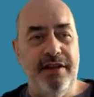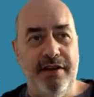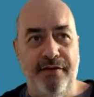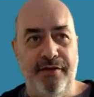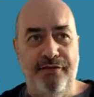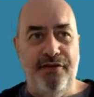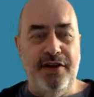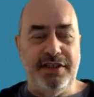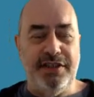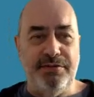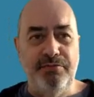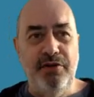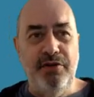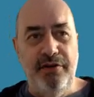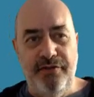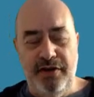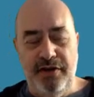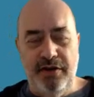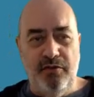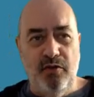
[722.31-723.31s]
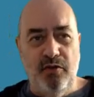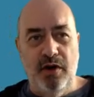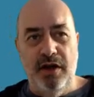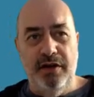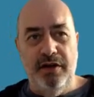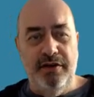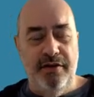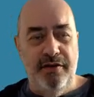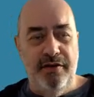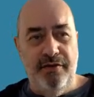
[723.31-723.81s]
the fast moving
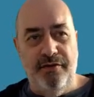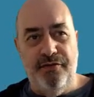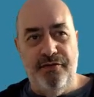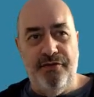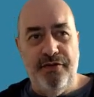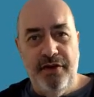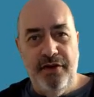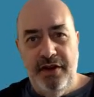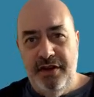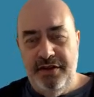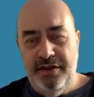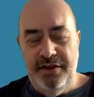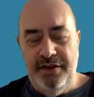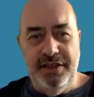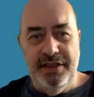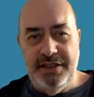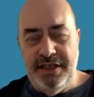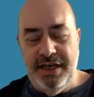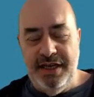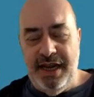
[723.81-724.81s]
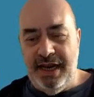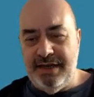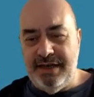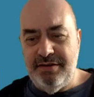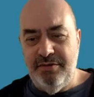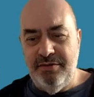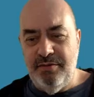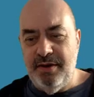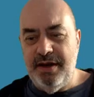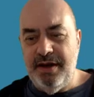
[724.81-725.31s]
world of the internet
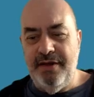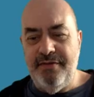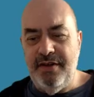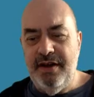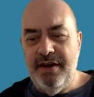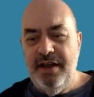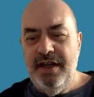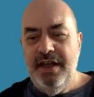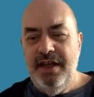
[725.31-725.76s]
or whatever.